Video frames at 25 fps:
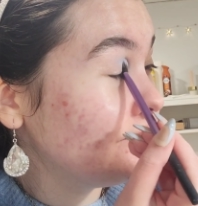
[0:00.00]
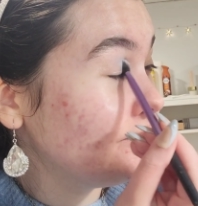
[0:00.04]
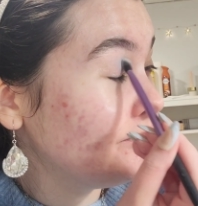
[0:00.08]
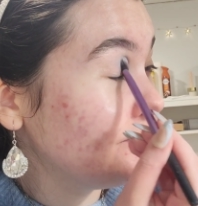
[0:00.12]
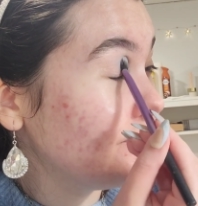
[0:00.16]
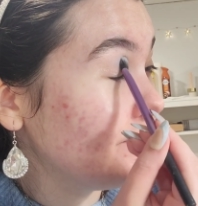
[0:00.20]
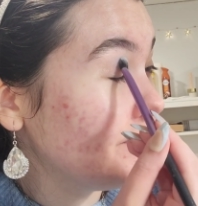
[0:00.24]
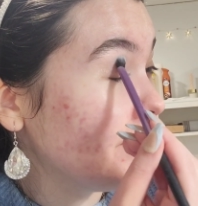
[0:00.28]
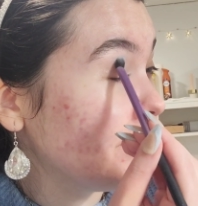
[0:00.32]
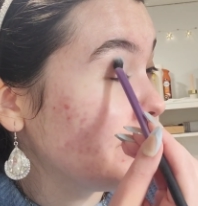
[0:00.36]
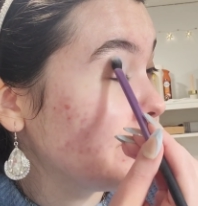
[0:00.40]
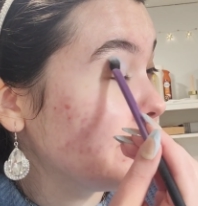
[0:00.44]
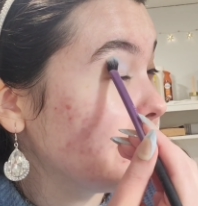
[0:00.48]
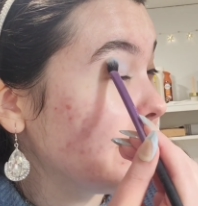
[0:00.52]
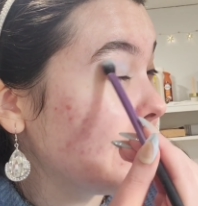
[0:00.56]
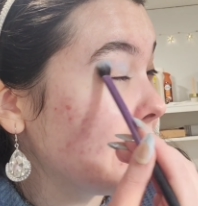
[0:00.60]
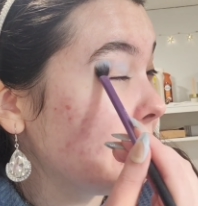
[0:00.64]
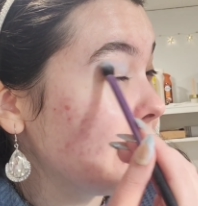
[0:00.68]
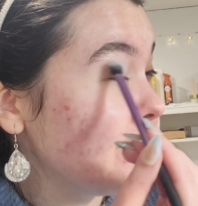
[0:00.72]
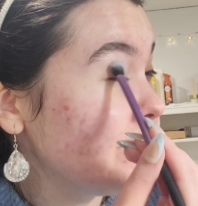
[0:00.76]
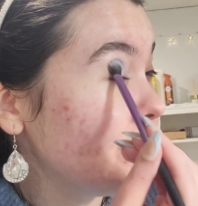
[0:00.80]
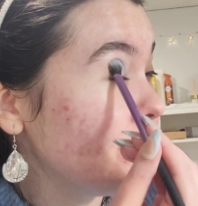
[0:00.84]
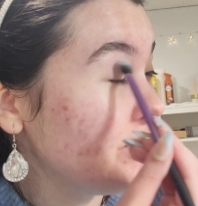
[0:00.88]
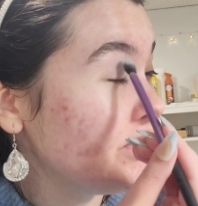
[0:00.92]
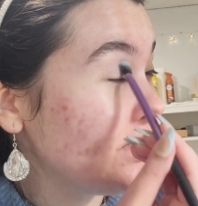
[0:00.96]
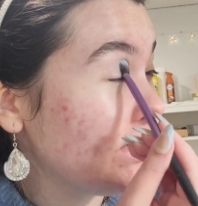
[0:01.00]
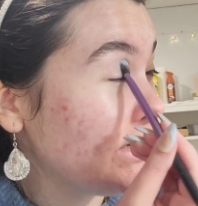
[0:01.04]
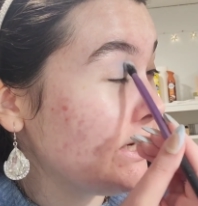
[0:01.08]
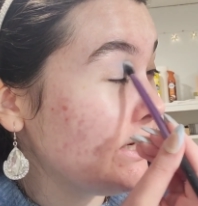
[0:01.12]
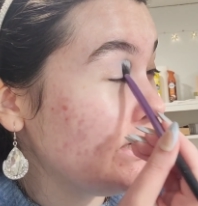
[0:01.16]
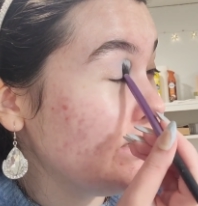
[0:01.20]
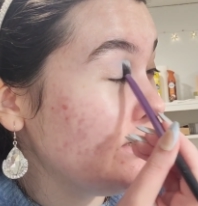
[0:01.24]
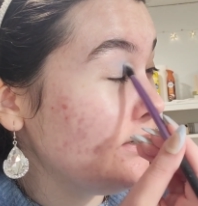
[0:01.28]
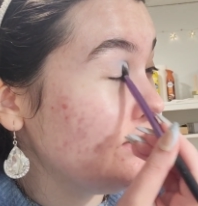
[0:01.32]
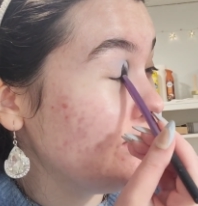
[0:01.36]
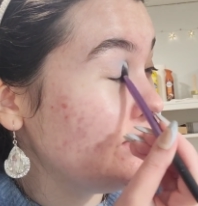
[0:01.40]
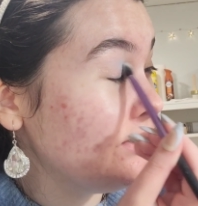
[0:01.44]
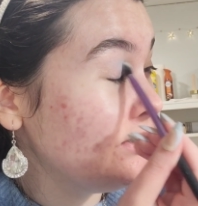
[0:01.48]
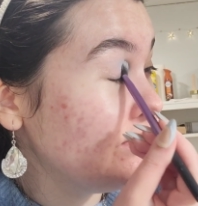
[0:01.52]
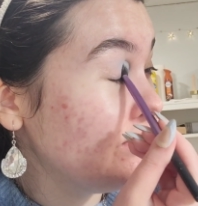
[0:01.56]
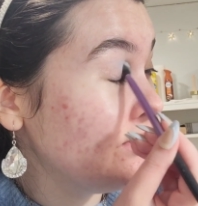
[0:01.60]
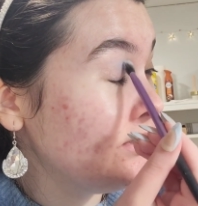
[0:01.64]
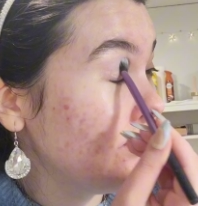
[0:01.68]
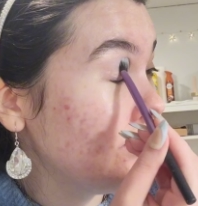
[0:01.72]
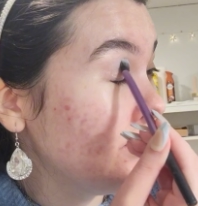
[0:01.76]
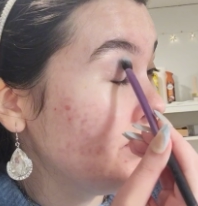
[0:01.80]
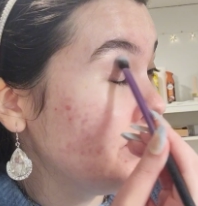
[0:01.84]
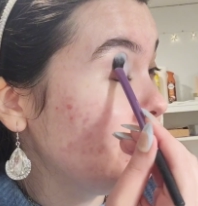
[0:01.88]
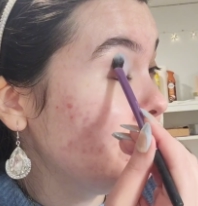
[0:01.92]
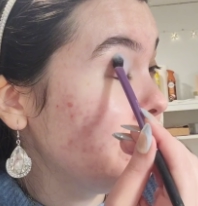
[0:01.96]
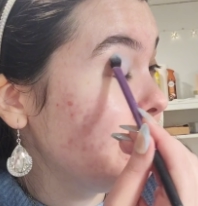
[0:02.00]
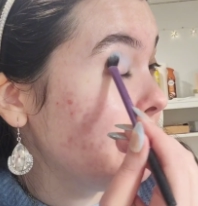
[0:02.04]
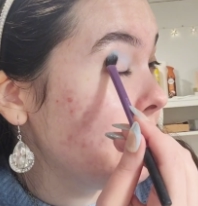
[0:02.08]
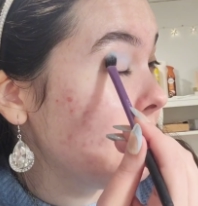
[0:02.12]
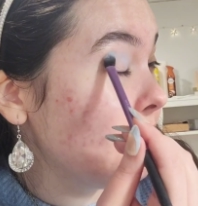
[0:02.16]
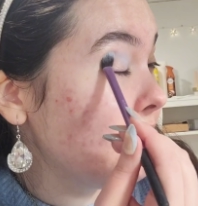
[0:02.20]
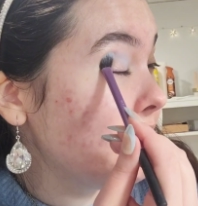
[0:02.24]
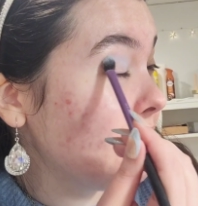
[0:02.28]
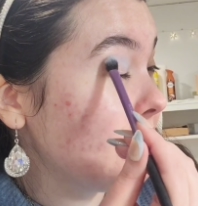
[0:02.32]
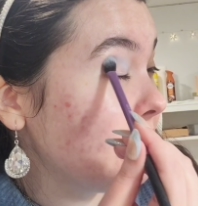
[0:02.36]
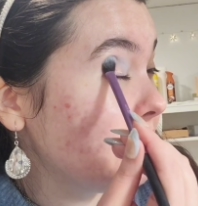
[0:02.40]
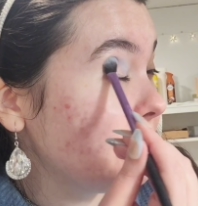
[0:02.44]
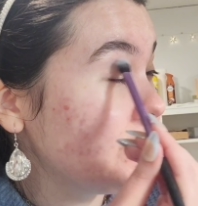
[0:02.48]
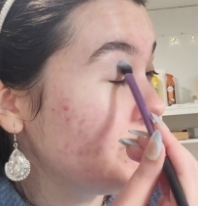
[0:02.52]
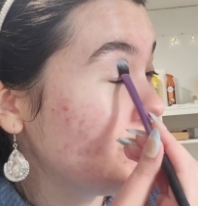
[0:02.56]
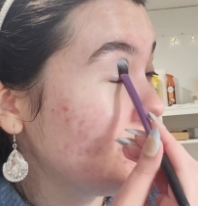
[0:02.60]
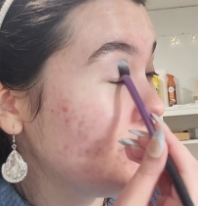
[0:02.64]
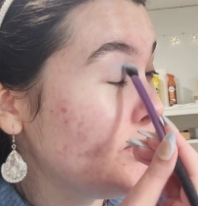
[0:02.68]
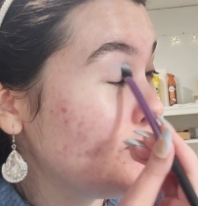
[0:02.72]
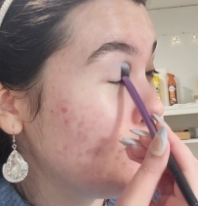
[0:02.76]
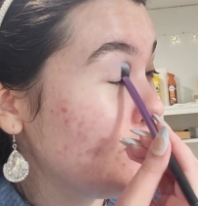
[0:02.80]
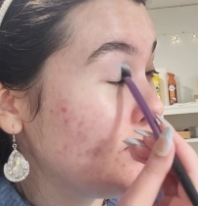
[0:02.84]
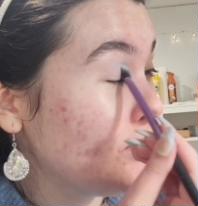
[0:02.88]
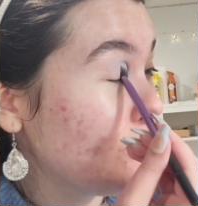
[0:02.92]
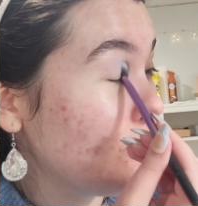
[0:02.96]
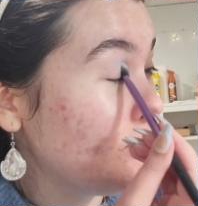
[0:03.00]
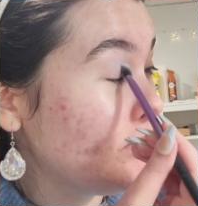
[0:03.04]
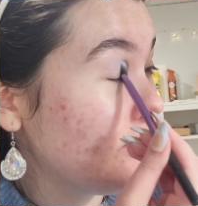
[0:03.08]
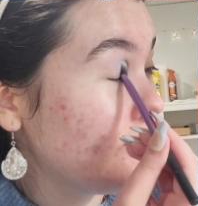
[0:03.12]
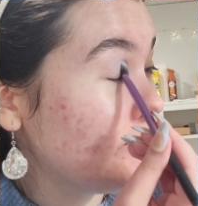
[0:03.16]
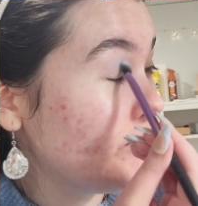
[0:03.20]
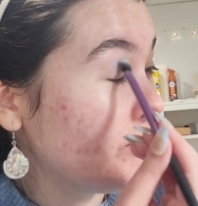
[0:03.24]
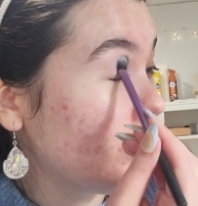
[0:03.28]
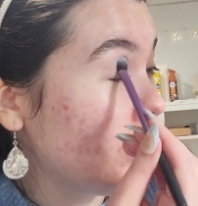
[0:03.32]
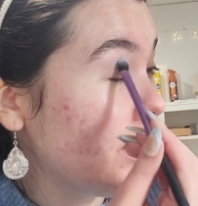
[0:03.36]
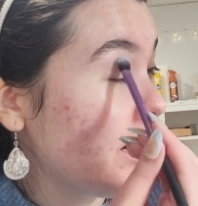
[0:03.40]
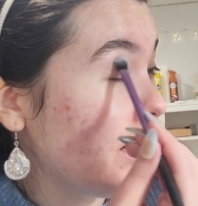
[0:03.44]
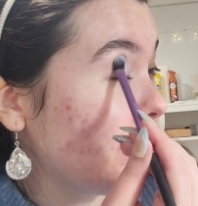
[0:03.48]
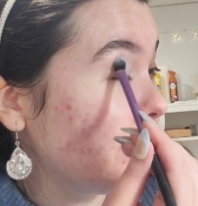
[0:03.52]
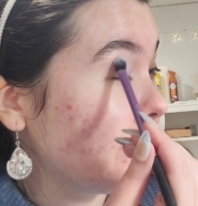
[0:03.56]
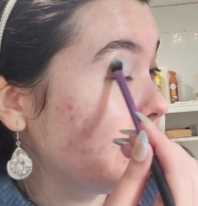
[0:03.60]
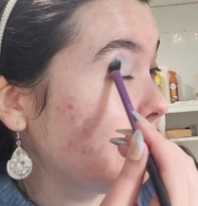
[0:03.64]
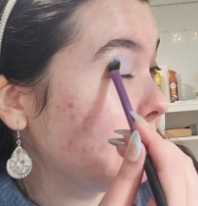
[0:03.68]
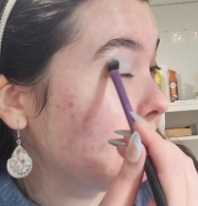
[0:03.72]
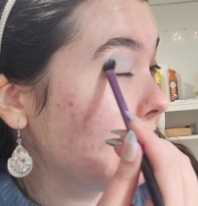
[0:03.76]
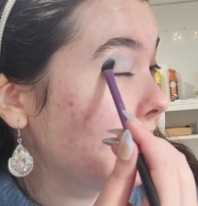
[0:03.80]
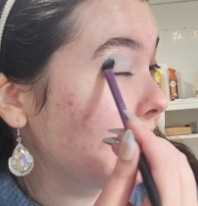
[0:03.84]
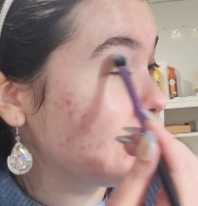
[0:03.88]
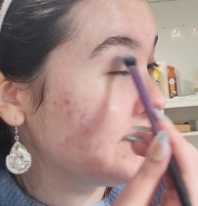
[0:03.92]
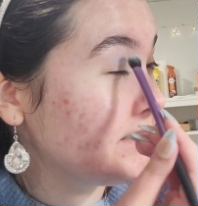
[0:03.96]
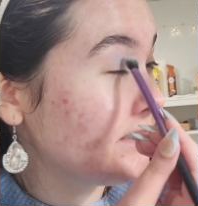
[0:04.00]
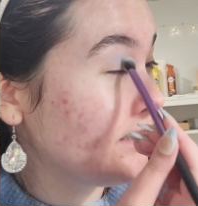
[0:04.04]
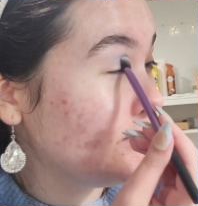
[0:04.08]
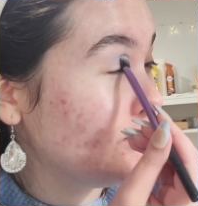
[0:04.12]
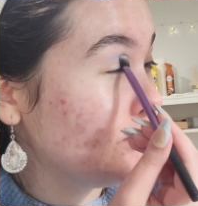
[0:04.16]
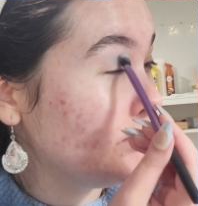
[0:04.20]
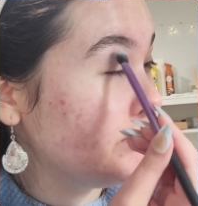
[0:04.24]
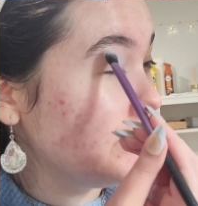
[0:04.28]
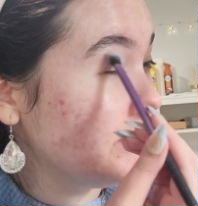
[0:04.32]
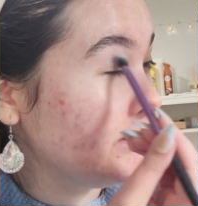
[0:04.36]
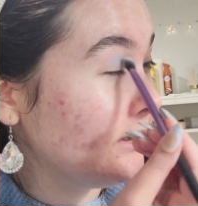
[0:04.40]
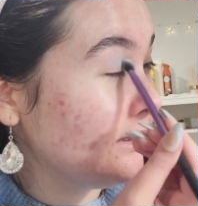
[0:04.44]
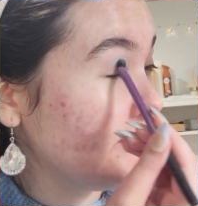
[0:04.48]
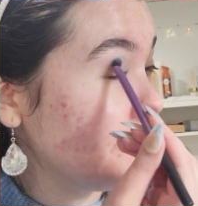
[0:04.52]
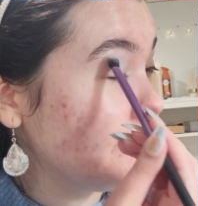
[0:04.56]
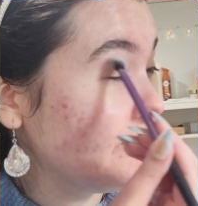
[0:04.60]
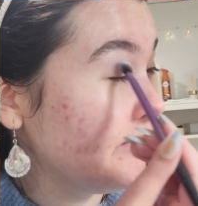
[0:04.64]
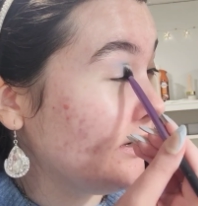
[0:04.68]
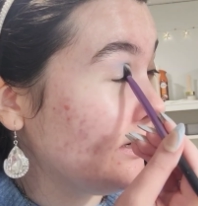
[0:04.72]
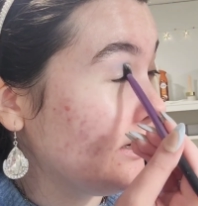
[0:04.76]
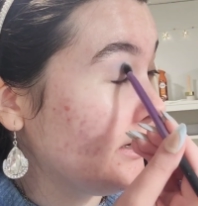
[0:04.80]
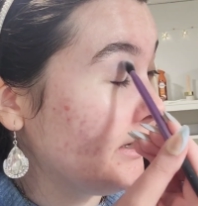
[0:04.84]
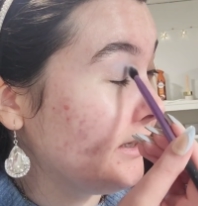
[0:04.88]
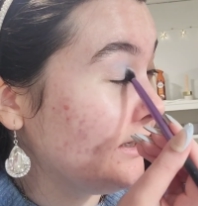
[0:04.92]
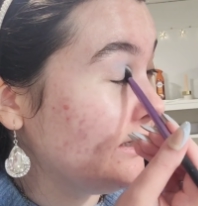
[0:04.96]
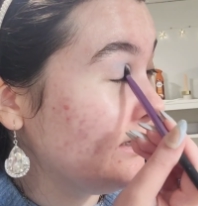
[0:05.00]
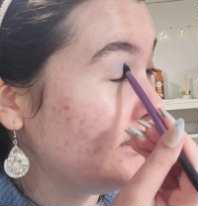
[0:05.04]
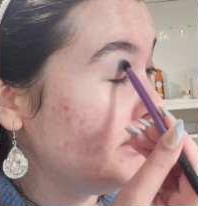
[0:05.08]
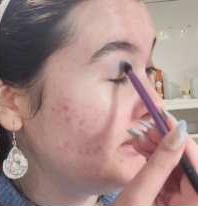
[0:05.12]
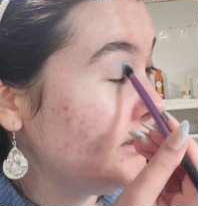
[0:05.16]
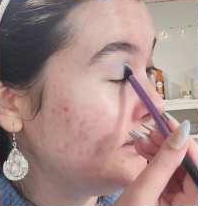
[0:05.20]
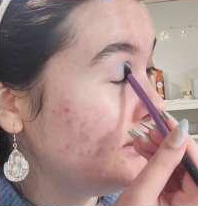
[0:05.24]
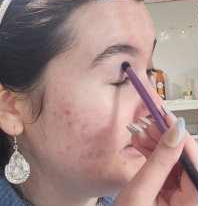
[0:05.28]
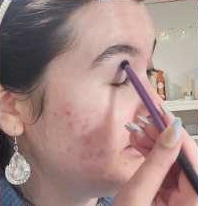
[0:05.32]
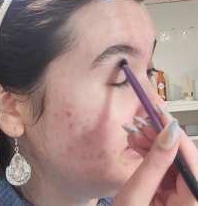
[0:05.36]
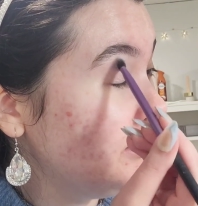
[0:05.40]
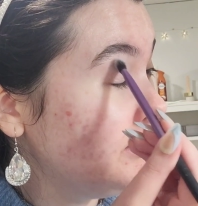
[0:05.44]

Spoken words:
The lightest shade. If it gets to the middle of your eyelid, that's completely fine.